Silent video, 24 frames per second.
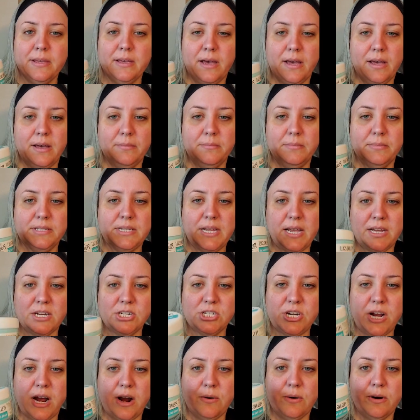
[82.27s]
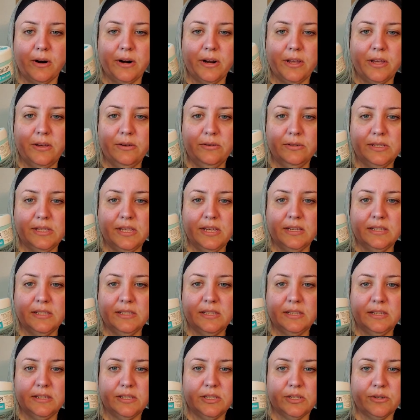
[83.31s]
Um, take a shower, use
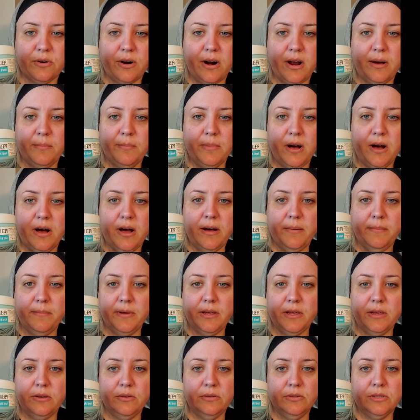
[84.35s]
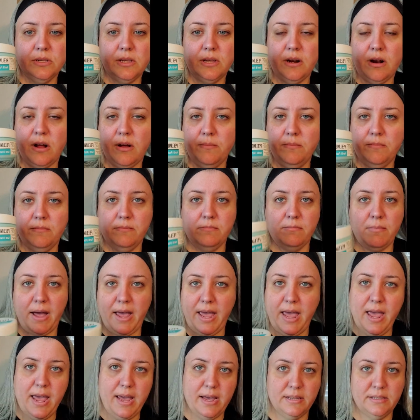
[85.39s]
this scrub on, use it on my
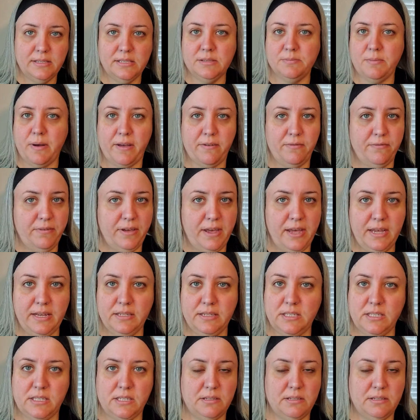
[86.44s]
hands, my feet.